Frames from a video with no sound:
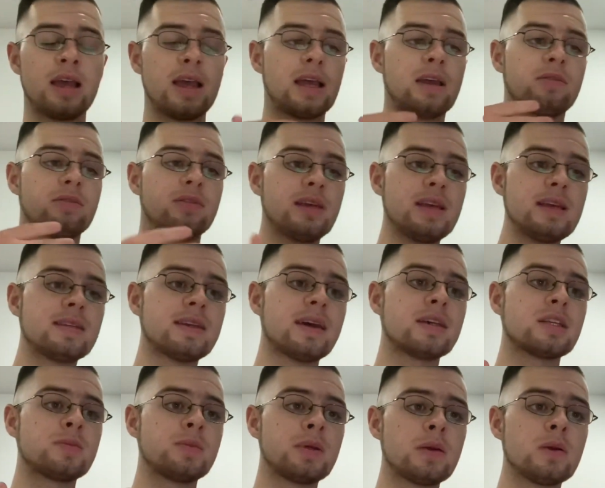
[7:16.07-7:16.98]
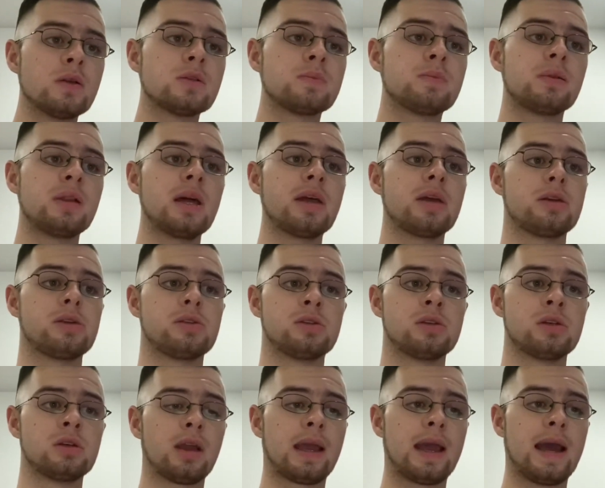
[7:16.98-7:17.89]
If these experienced players
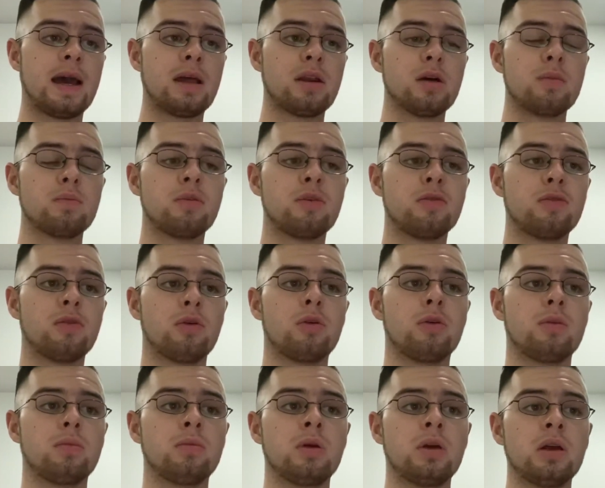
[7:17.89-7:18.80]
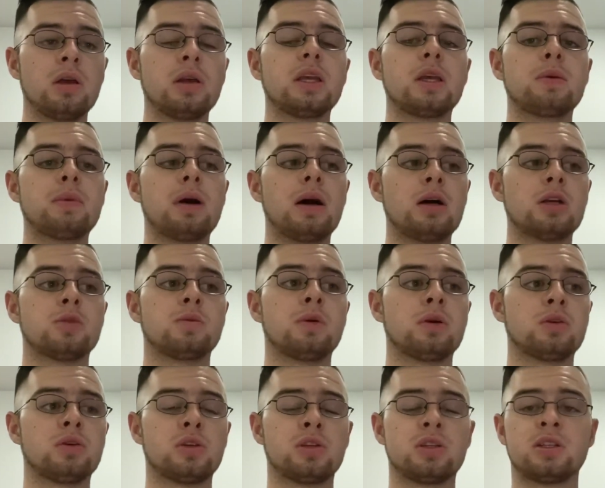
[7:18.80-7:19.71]
cannot perform, you might as
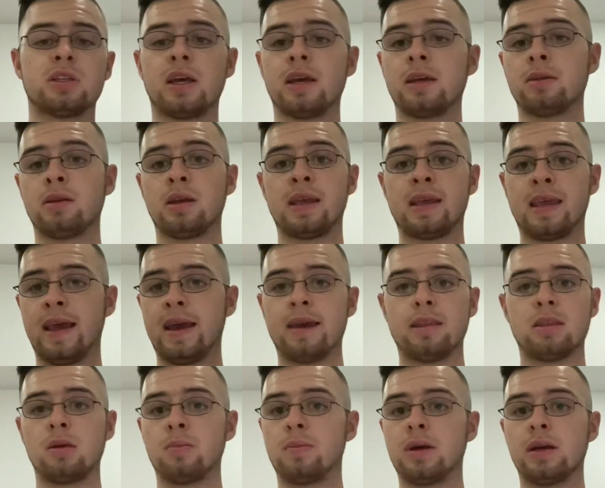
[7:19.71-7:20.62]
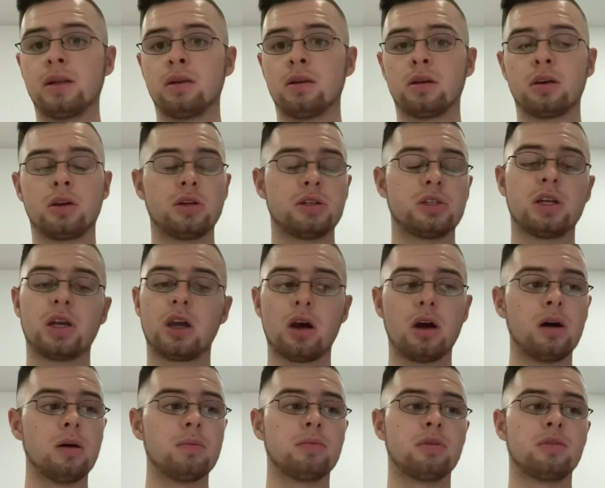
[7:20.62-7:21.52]
well just say, get in the bin, because you
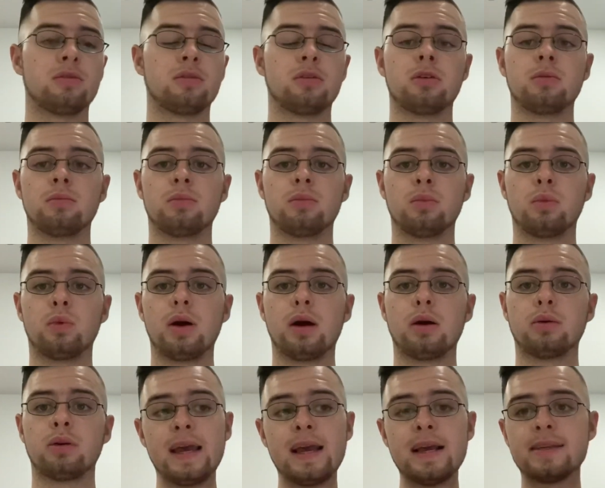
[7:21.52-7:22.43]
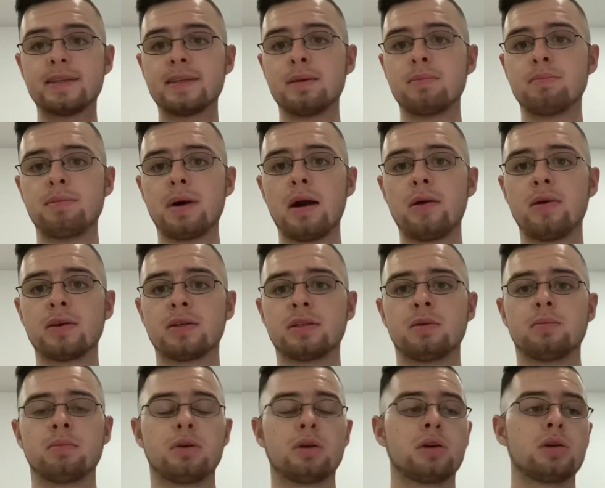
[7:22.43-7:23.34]
can't perform well. It's
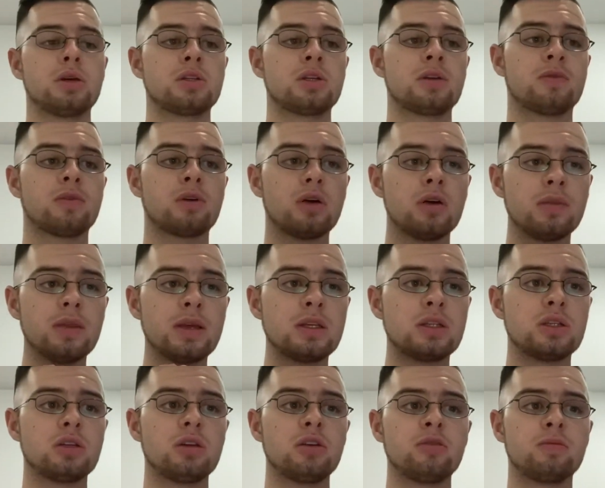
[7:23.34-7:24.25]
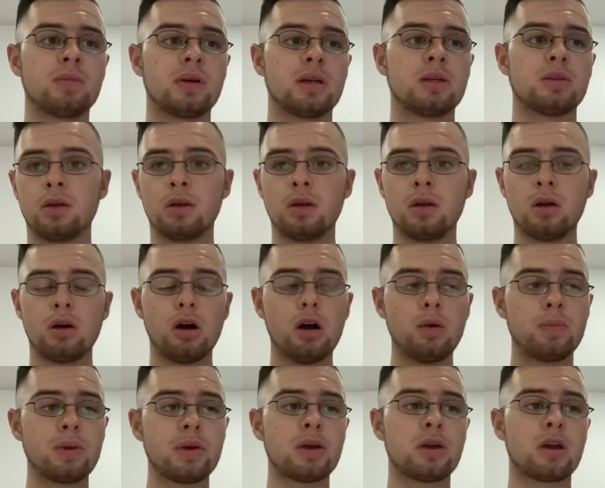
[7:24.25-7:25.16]
embarrassing because you've got these youth players,
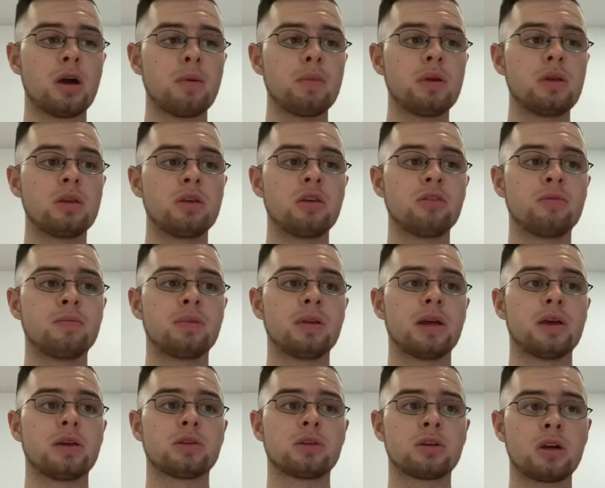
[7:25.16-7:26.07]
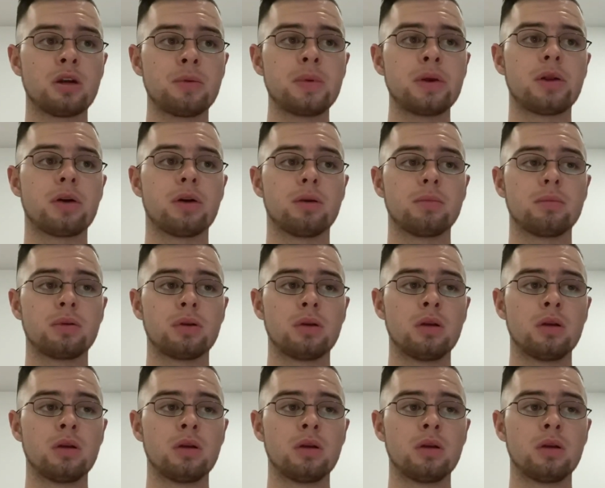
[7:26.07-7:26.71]
up-and-coming youth players coming up